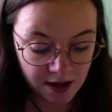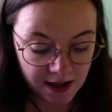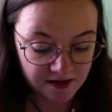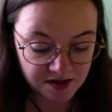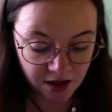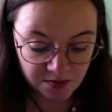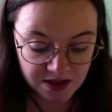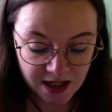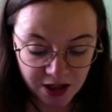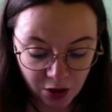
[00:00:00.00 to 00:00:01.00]
It's time to
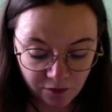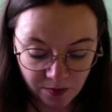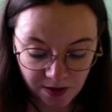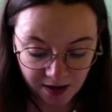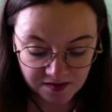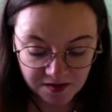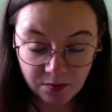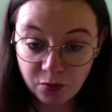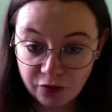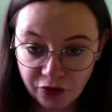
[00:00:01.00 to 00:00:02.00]
let go of the past and
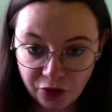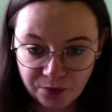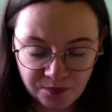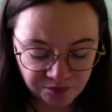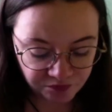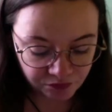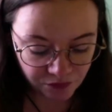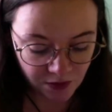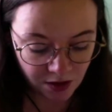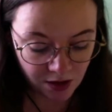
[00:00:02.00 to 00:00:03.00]
move on.
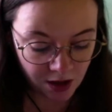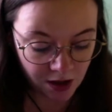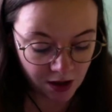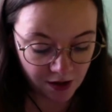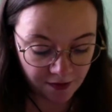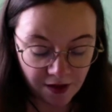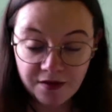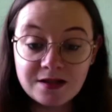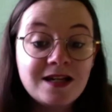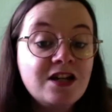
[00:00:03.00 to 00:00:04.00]
And then the
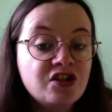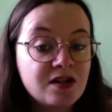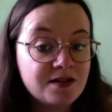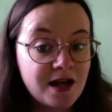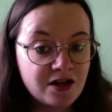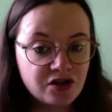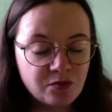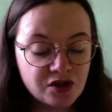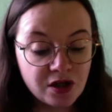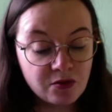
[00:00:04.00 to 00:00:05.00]
teaching section,
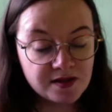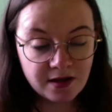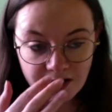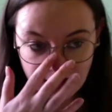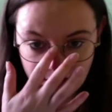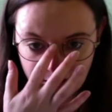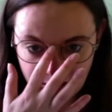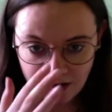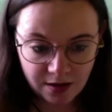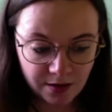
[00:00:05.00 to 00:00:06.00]
which I always like in
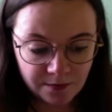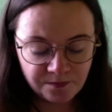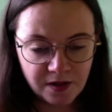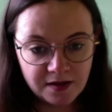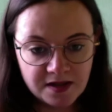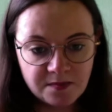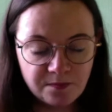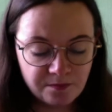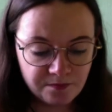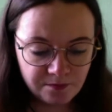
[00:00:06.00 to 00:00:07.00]
the uh, in this,
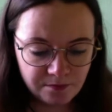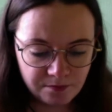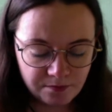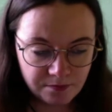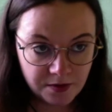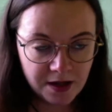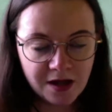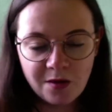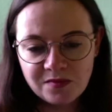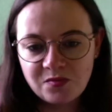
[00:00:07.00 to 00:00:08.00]
it
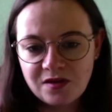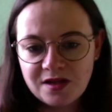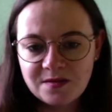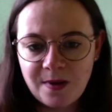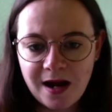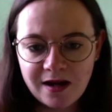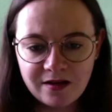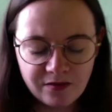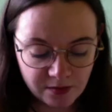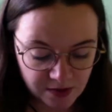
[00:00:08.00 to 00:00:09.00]
comes with this pack if
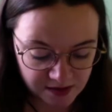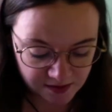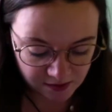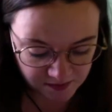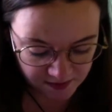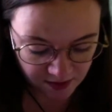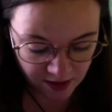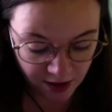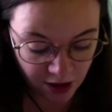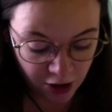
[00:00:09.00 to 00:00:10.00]
that makes sense.
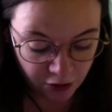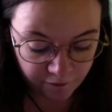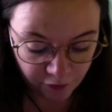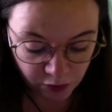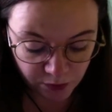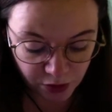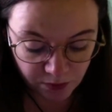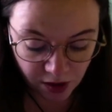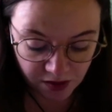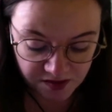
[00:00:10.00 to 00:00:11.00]
The full moon
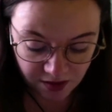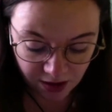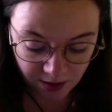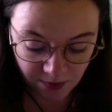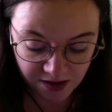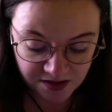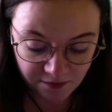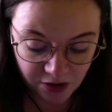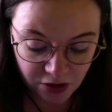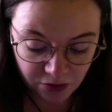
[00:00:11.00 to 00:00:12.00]
marks the climax of the
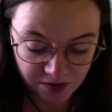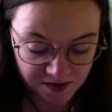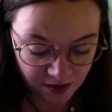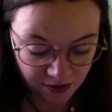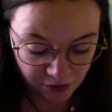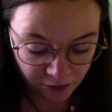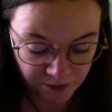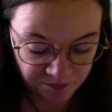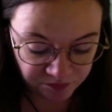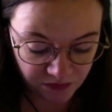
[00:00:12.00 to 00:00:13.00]
lunar cycle,
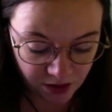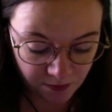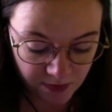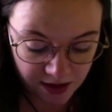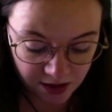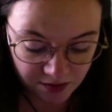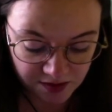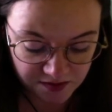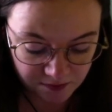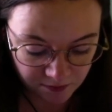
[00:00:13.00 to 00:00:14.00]
making
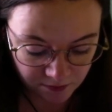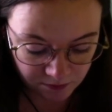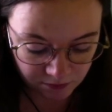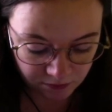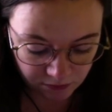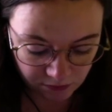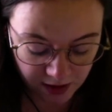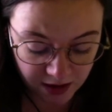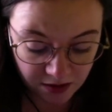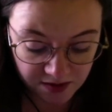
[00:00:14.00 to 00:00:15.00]
this
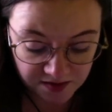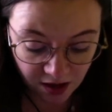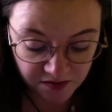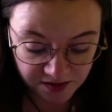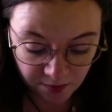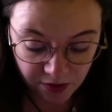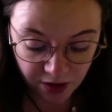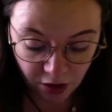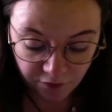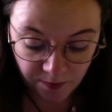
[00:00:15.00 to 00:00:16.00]
making this card something
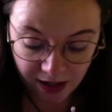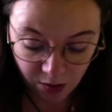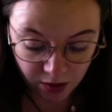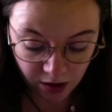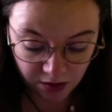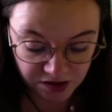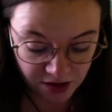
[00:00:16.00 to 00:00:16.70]
of a power card.